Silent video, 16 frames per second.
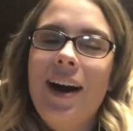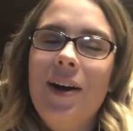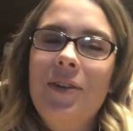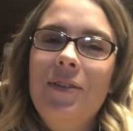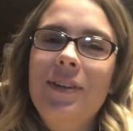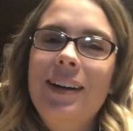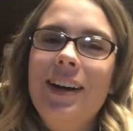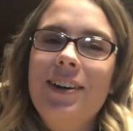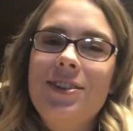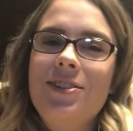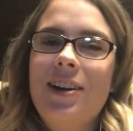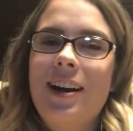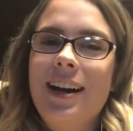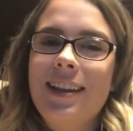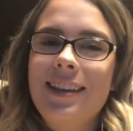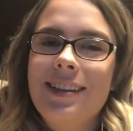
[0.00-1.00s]
When I was
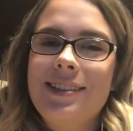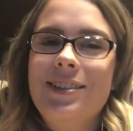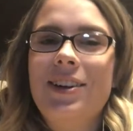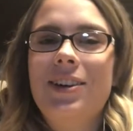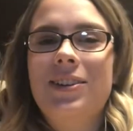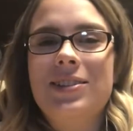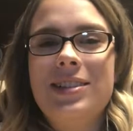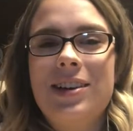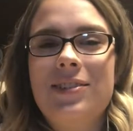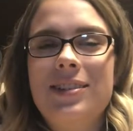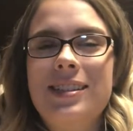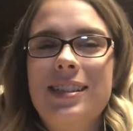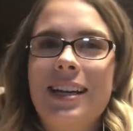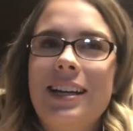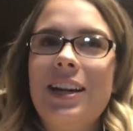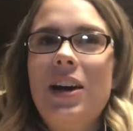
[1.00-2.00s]
writing these notes, I was
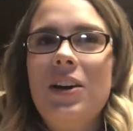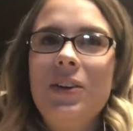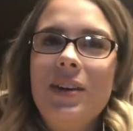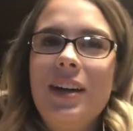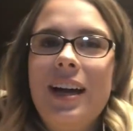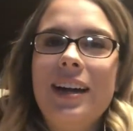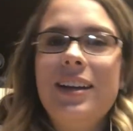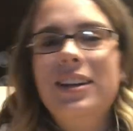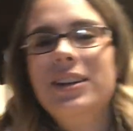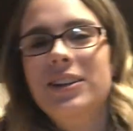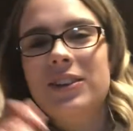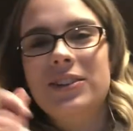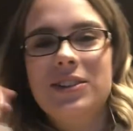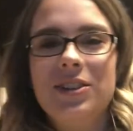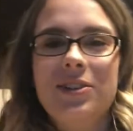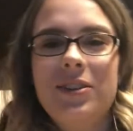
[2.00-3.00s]
like, oh, okay, you
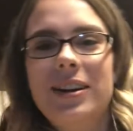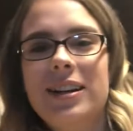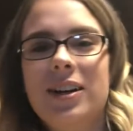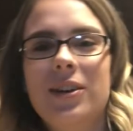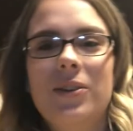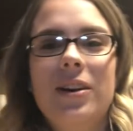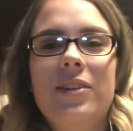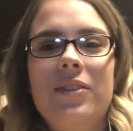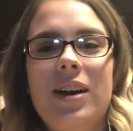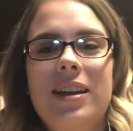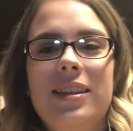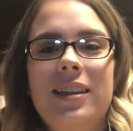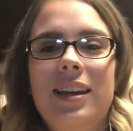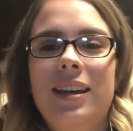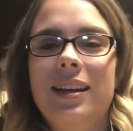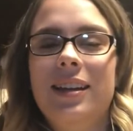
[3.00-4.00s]
know, just write down whatever I
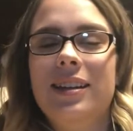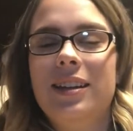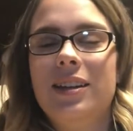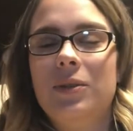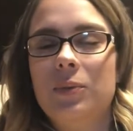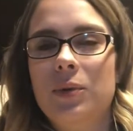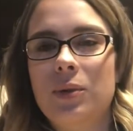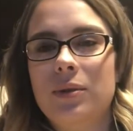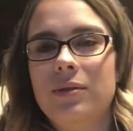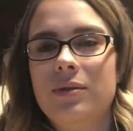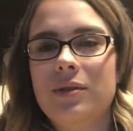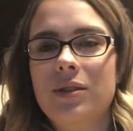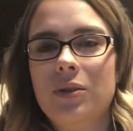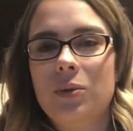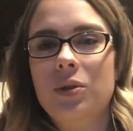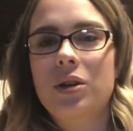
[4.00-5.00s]
think, and then we'll
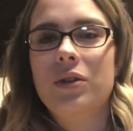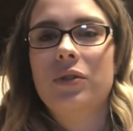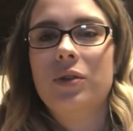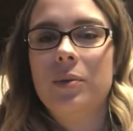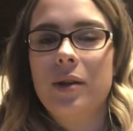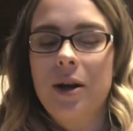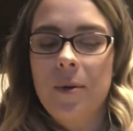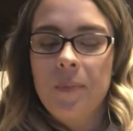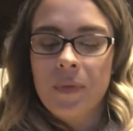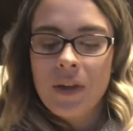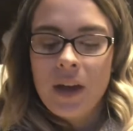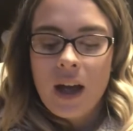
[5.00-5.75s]
go from there.